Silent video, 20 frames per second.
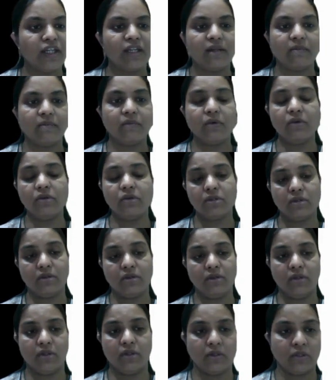reports,
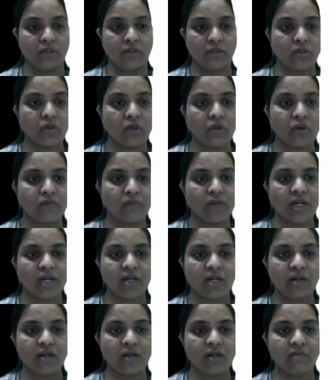or strong
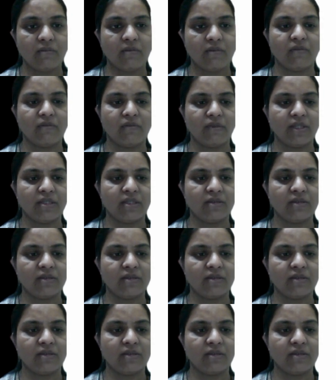market performance.